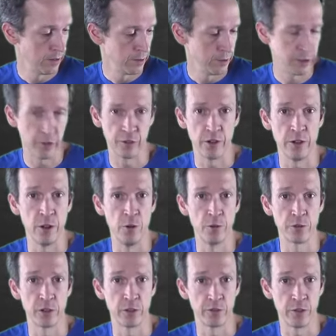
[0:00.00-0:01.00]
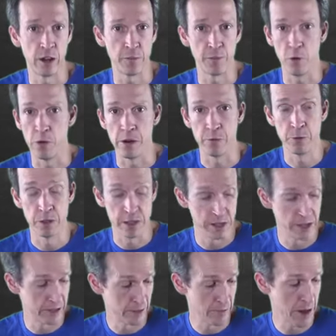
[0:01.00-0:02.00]
different notes on the fretboard. It really
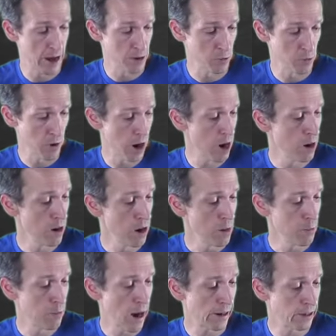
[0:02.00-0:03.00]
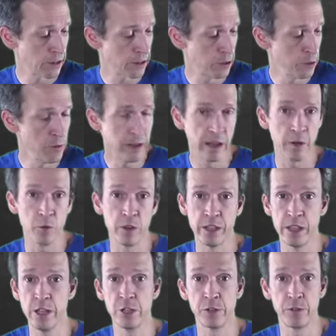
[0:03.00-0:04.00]
doesn't matter where. Practice doing it with
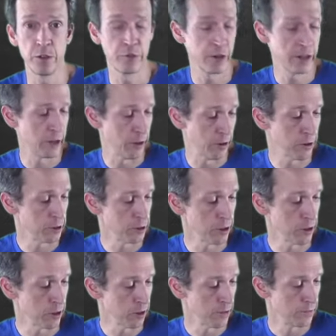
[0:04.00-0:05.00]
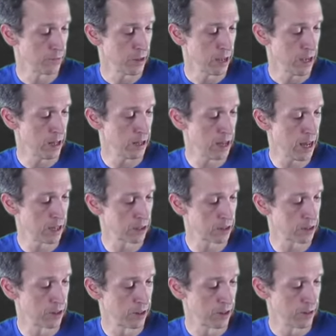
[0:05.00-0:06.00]
each of your fingers, your
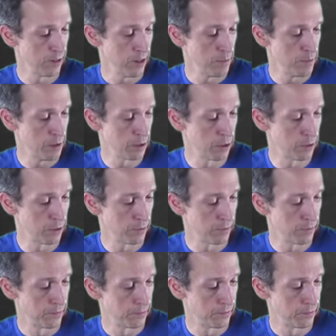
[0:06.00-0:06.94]
index, middle,